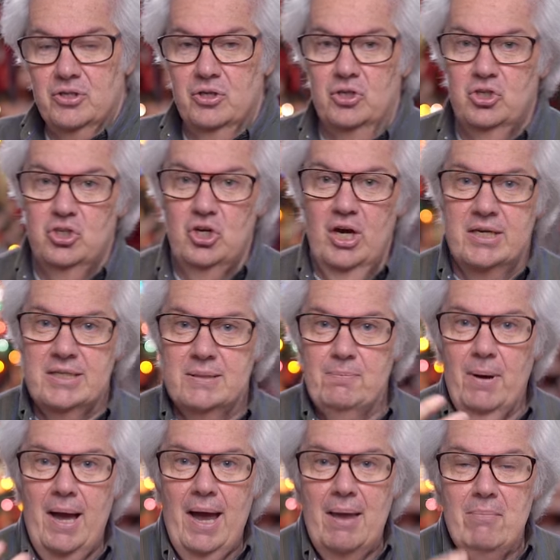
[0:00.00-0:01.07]
So just
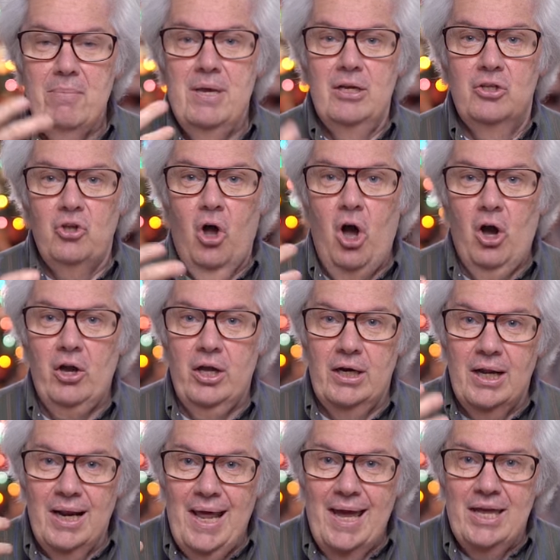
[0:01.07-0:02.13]
by me talking
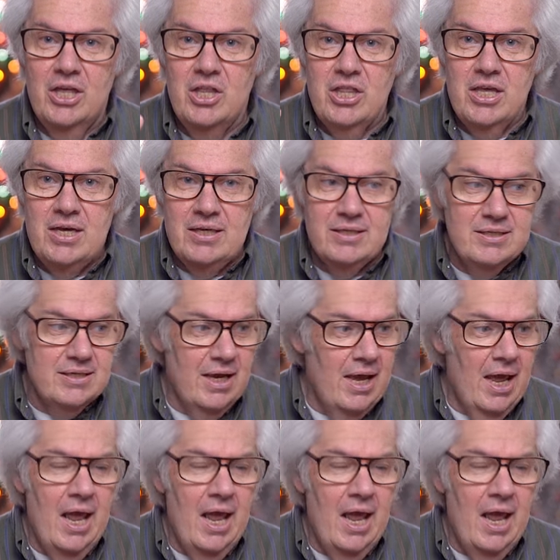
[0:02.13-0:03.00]
like this,